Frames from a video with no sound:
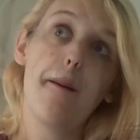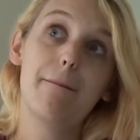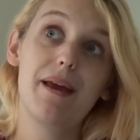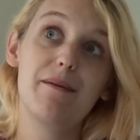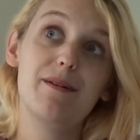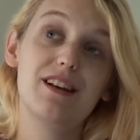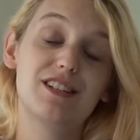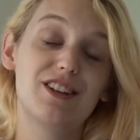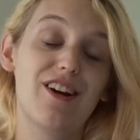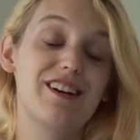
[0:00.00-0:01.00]
Baby
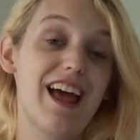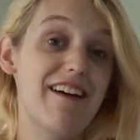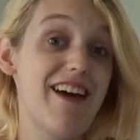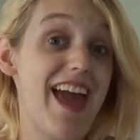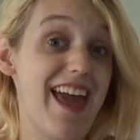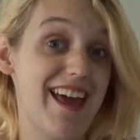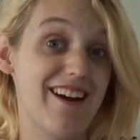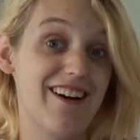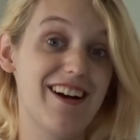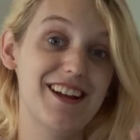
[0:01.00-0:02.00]
is starting to have
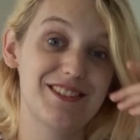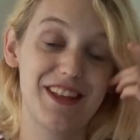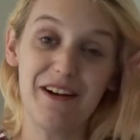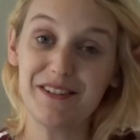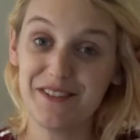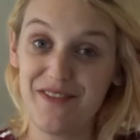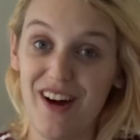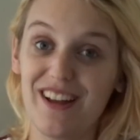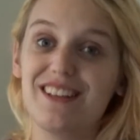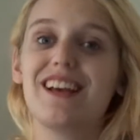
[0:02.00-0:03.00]
hair, and so that was
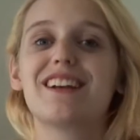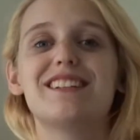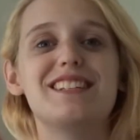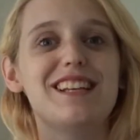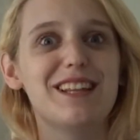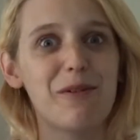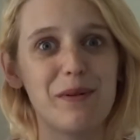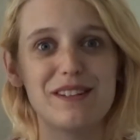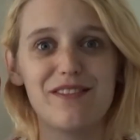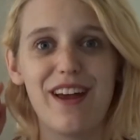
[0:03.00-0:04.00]
fun. They could see little
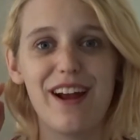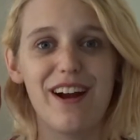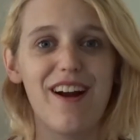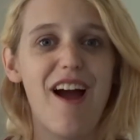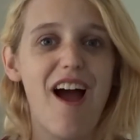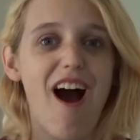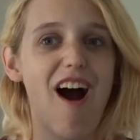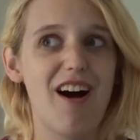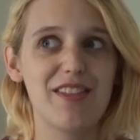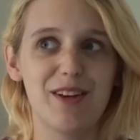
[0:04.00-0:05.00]
bits of hair
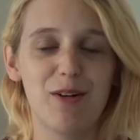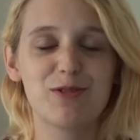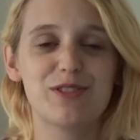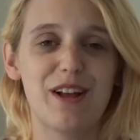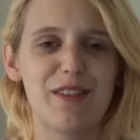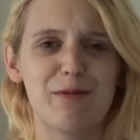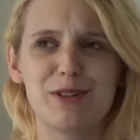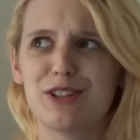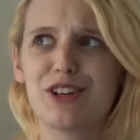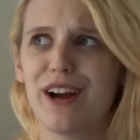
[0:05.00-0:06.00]
on the ultrasound thing,
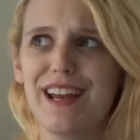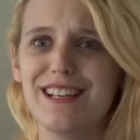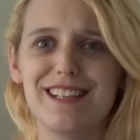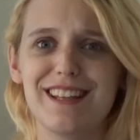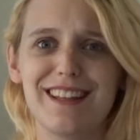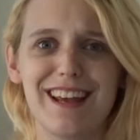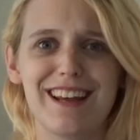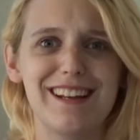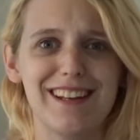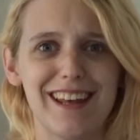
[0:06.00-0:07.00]
which is crazy that they
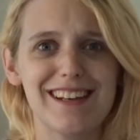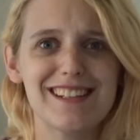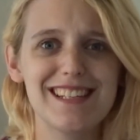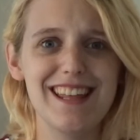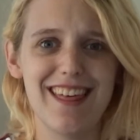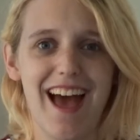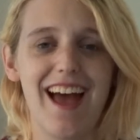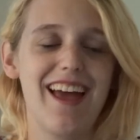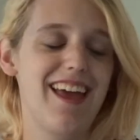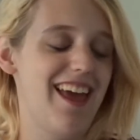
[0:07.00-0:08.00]
can like see that.